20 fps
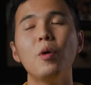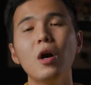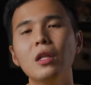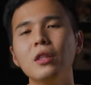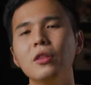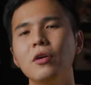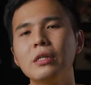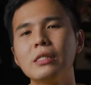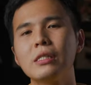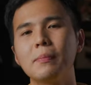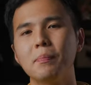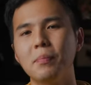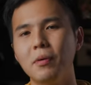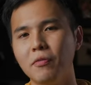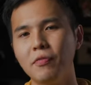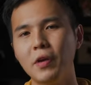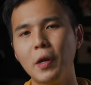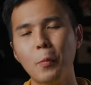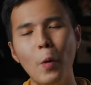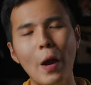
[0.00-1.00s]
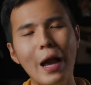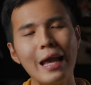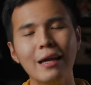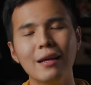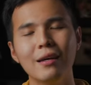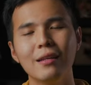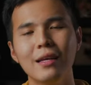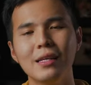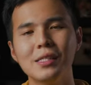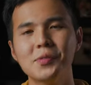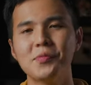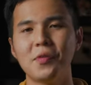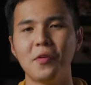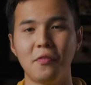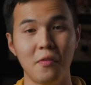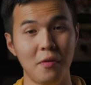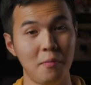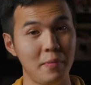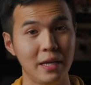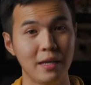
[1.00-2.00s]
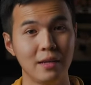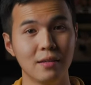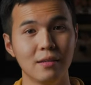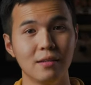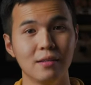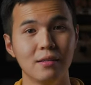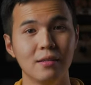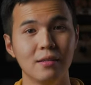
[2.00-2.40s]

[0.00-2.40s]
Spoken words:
All in all, it's a perfect wide-angle lens for filmmaker,